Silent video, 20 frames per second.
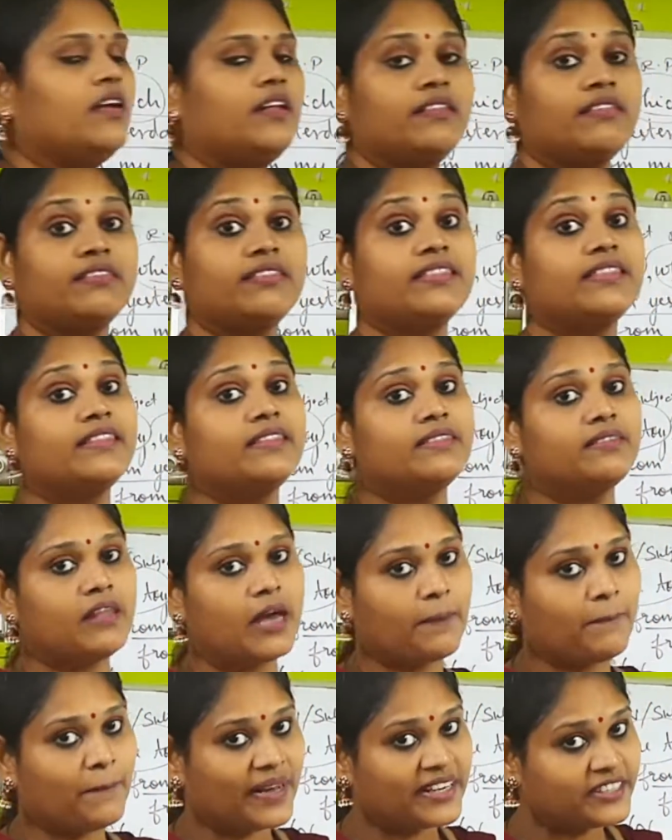
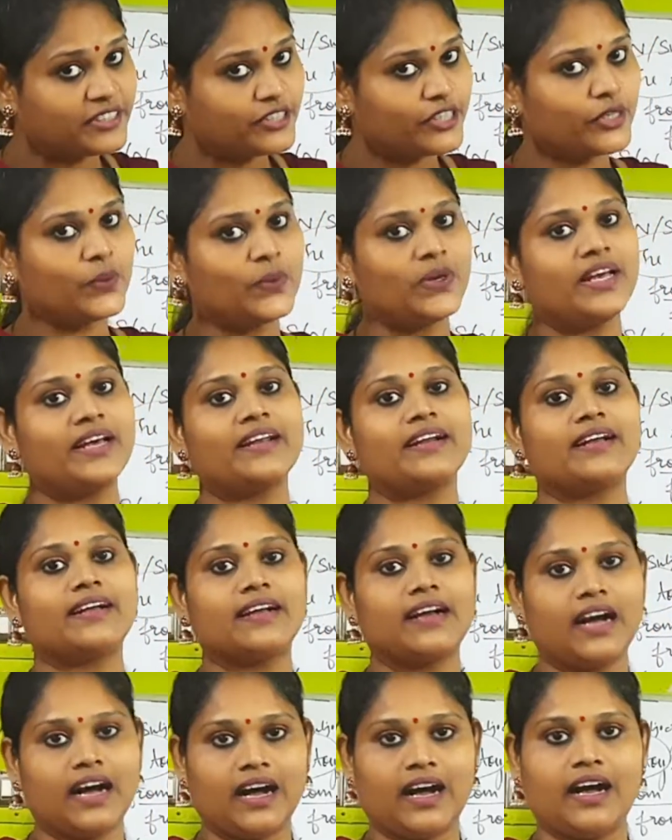The particular
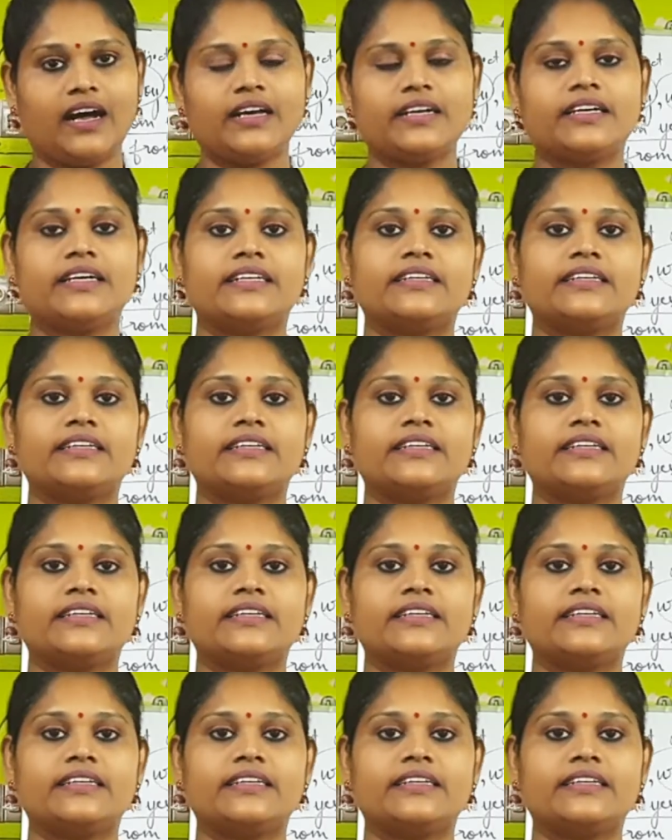car,